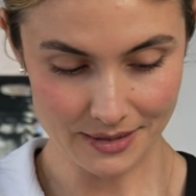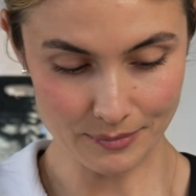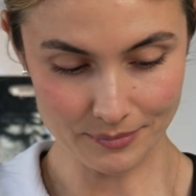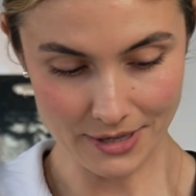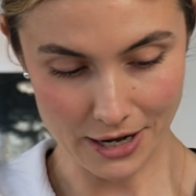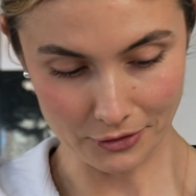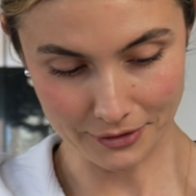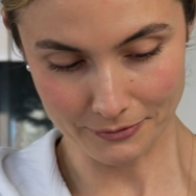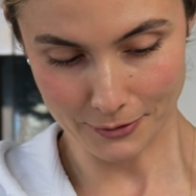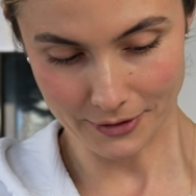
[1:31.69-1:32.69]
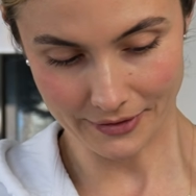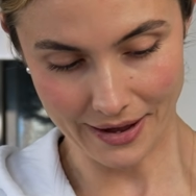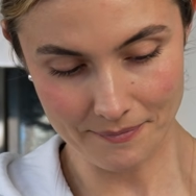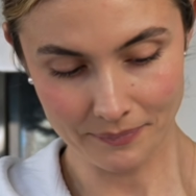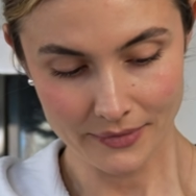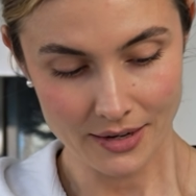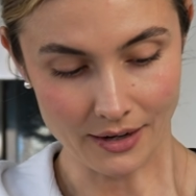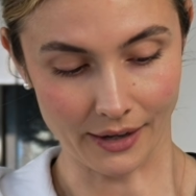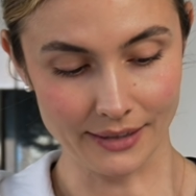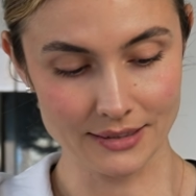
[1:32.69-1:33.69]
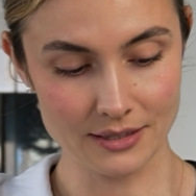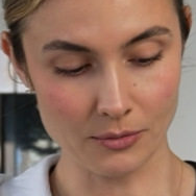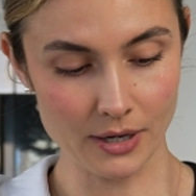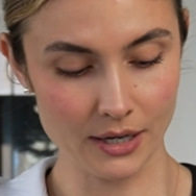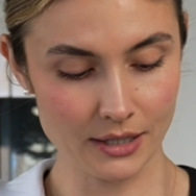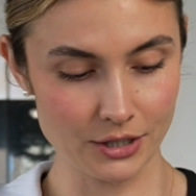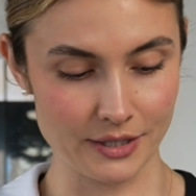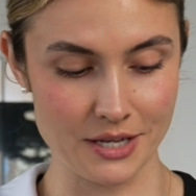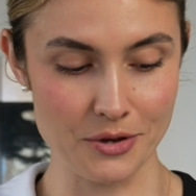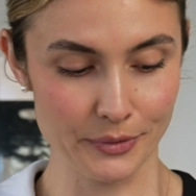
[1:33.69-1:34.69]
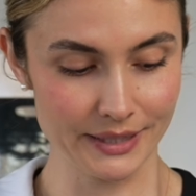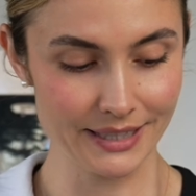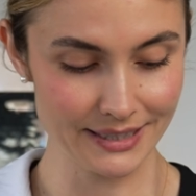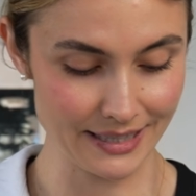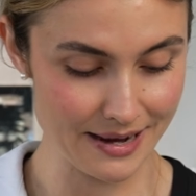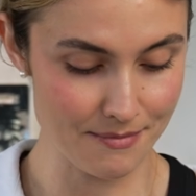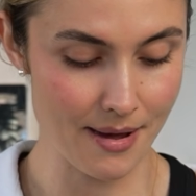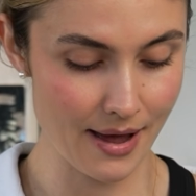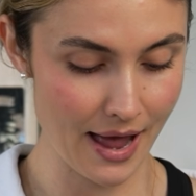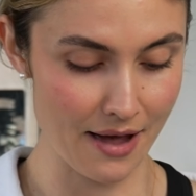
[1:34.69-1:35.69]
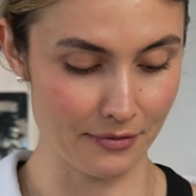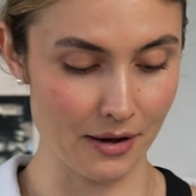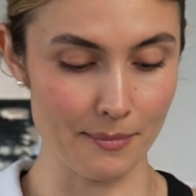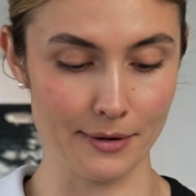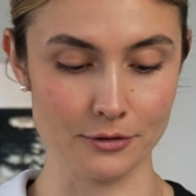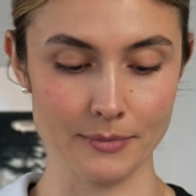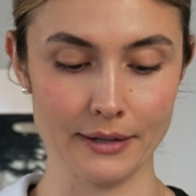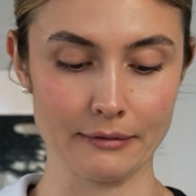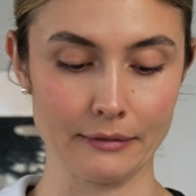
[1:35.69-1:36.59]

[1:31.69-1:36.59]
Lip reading: I'm not looking forward to that. All right, so we're gonna just use the same 1/2 cup measurement.